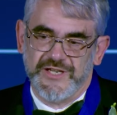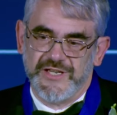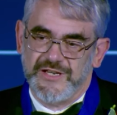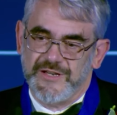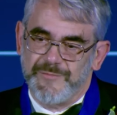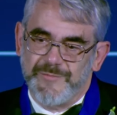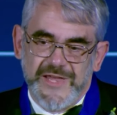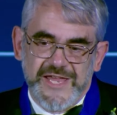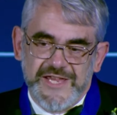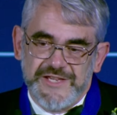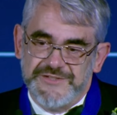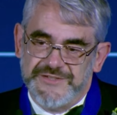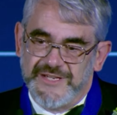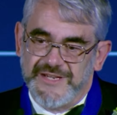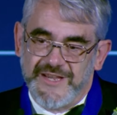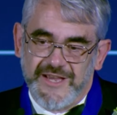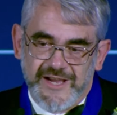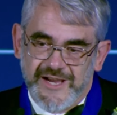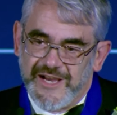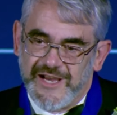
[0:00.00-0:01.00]
an
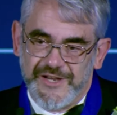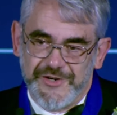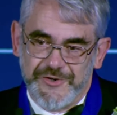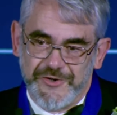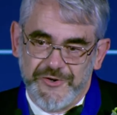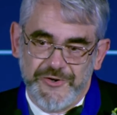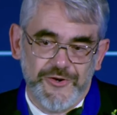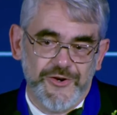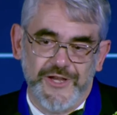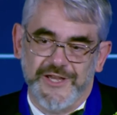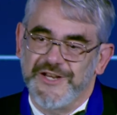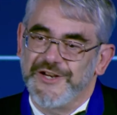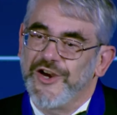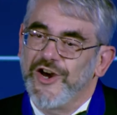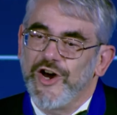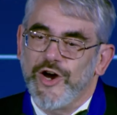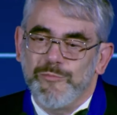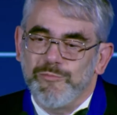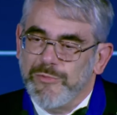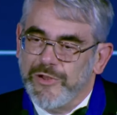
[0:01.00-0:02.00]
amazing honor and a
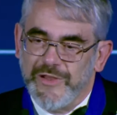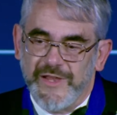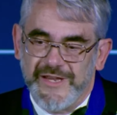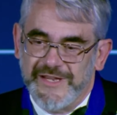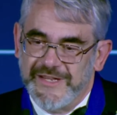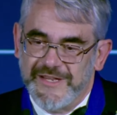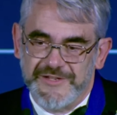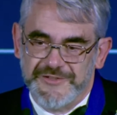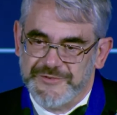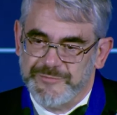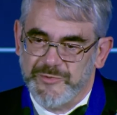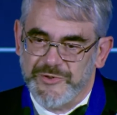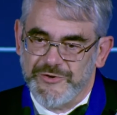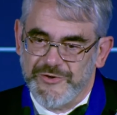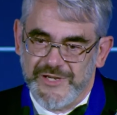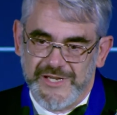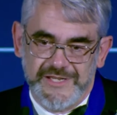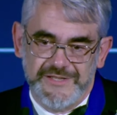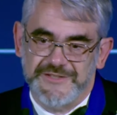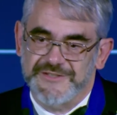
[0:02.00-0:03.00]
humbling
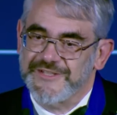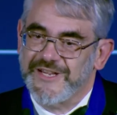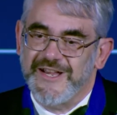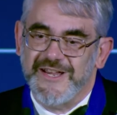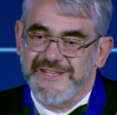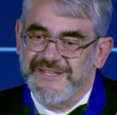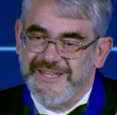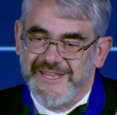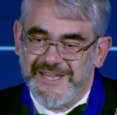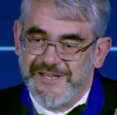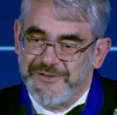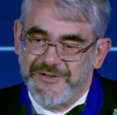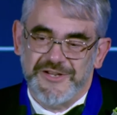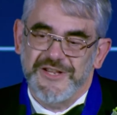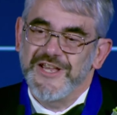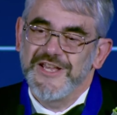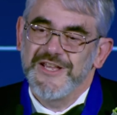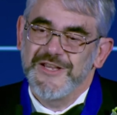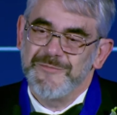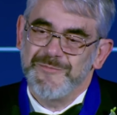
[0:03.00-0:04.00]
experience. I can't
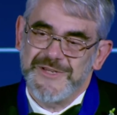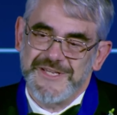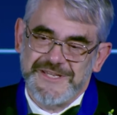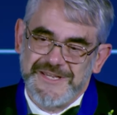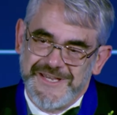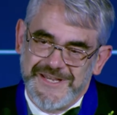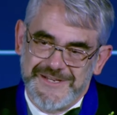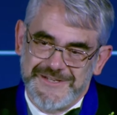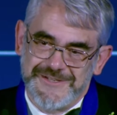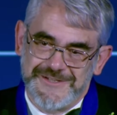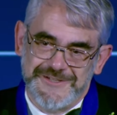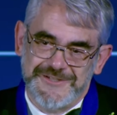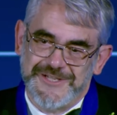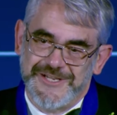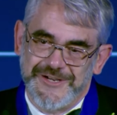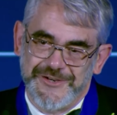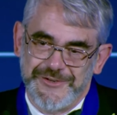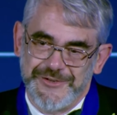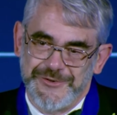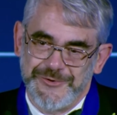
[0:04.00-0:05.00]
begin to
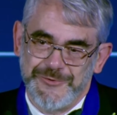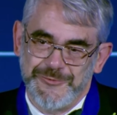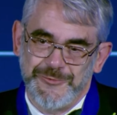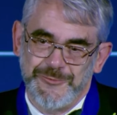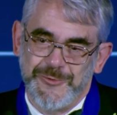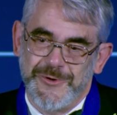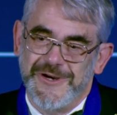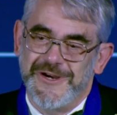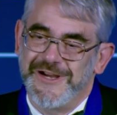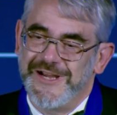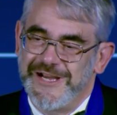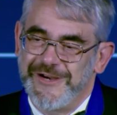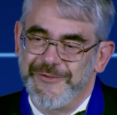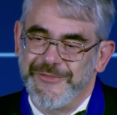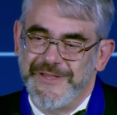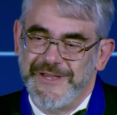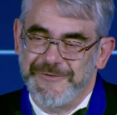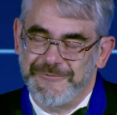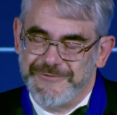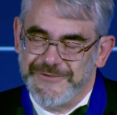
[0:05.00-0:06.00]
tell you how
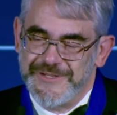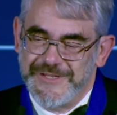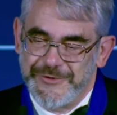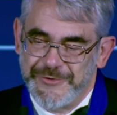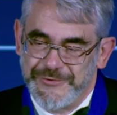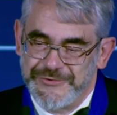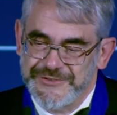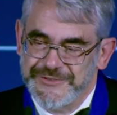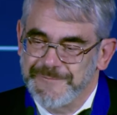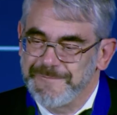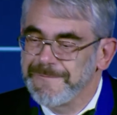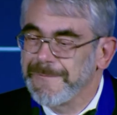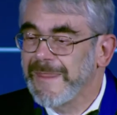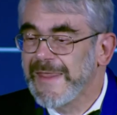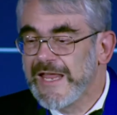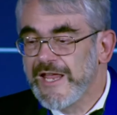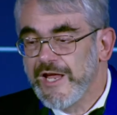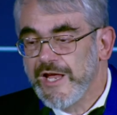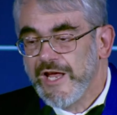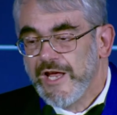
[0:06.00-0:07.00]
that feels.
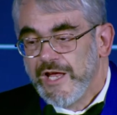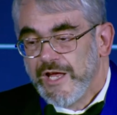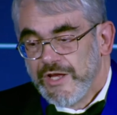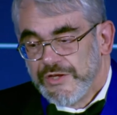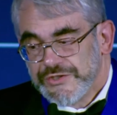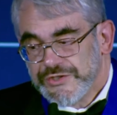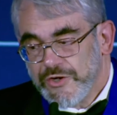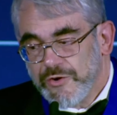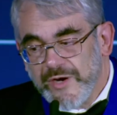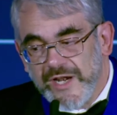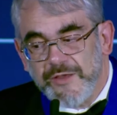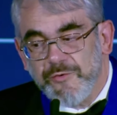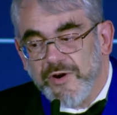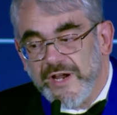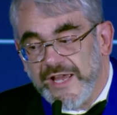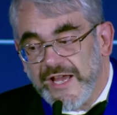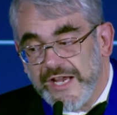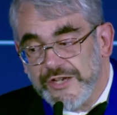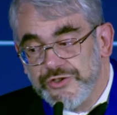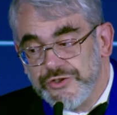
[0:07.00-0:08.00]
So
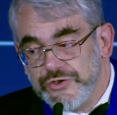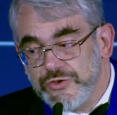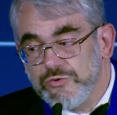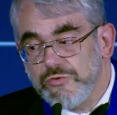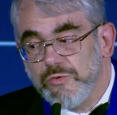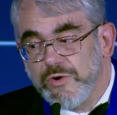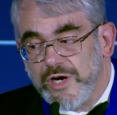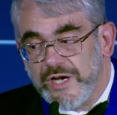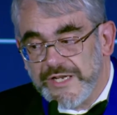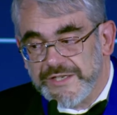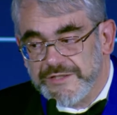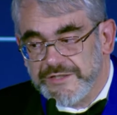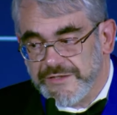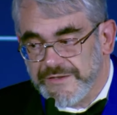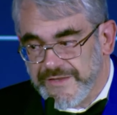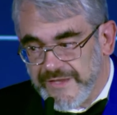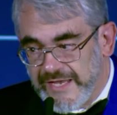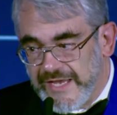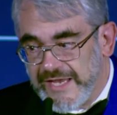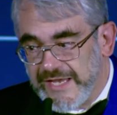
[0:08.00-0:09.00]
anyway, I do want to
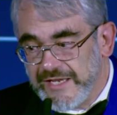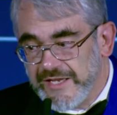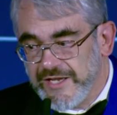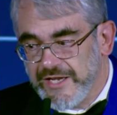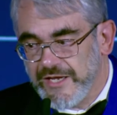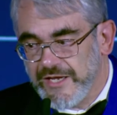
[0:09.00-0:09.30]
thank